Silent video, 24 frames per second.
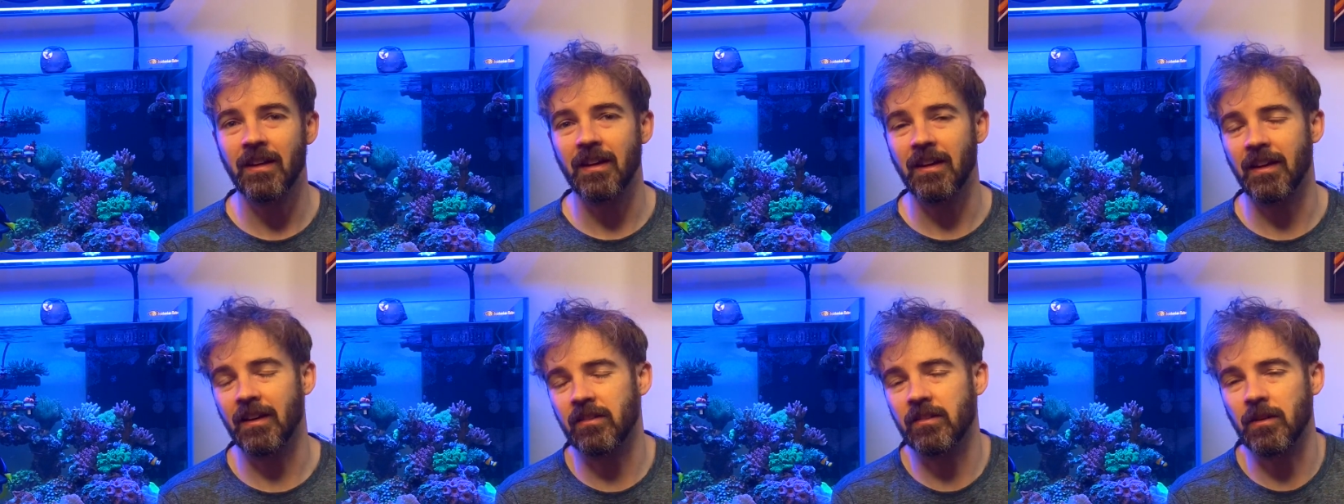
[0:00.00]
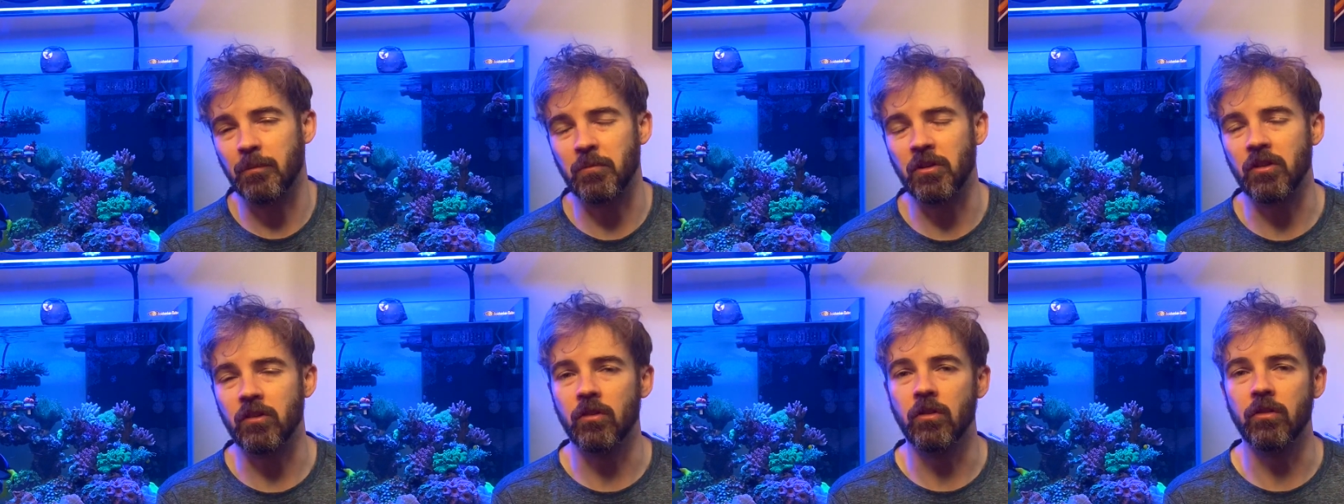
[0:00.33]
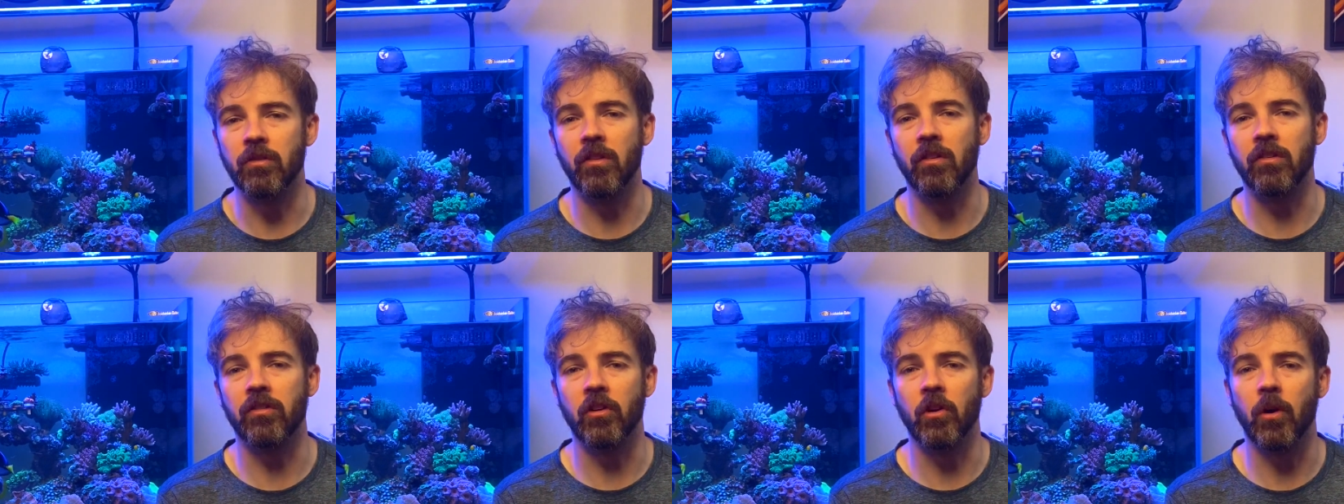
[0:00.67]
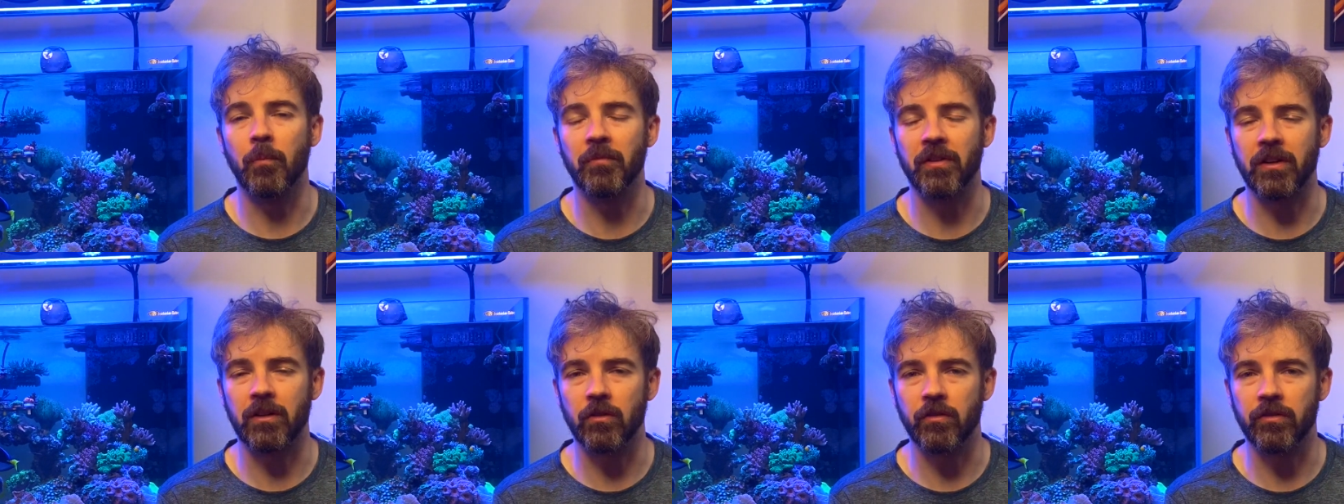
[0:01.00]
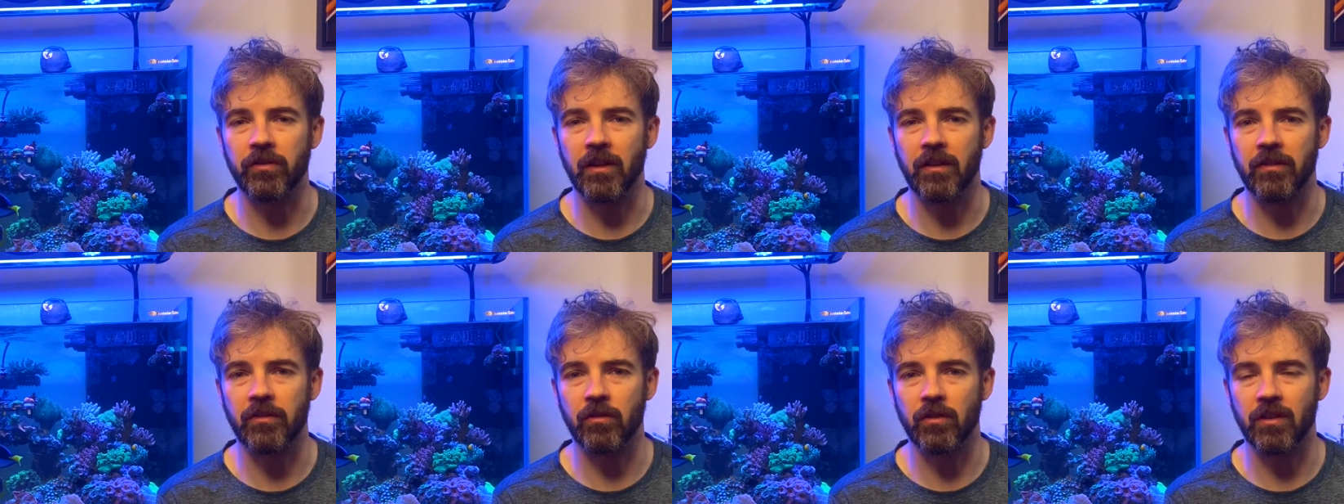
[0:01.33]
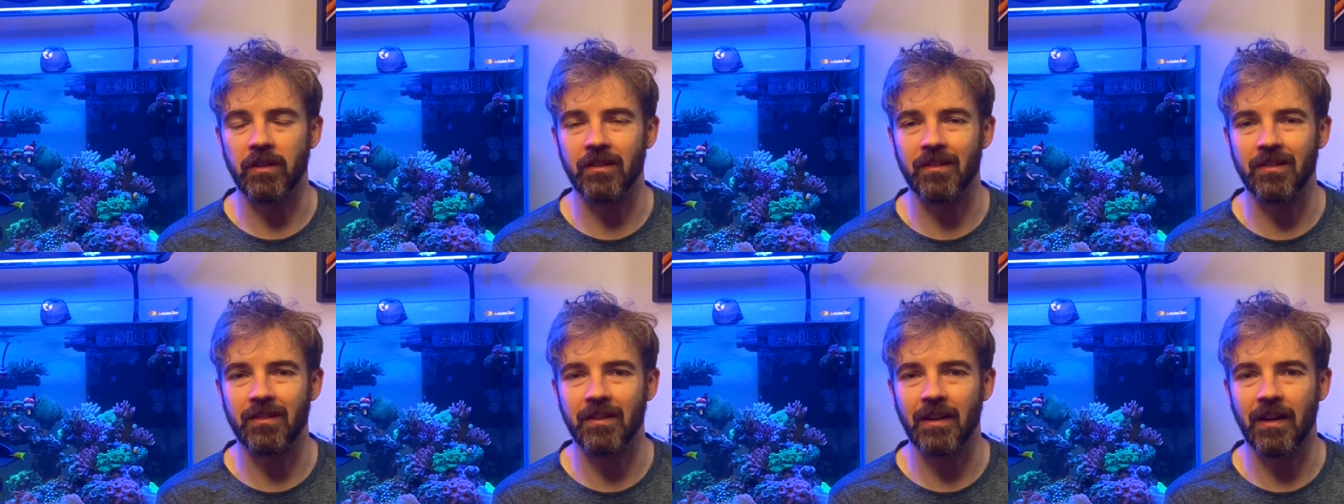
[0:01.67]
except it uses an optical sensor
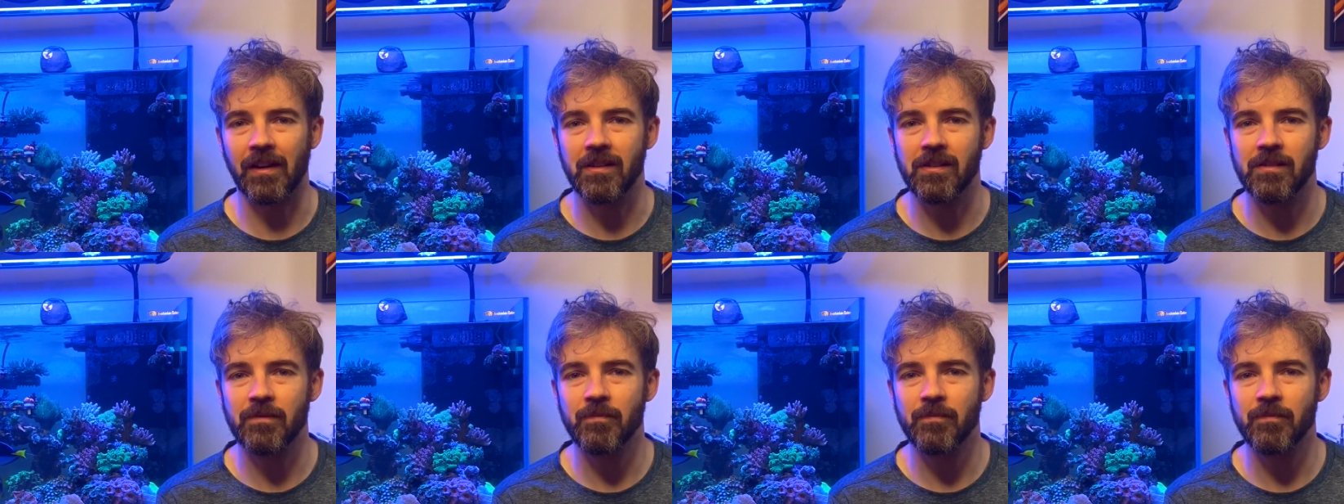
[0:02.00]
instead.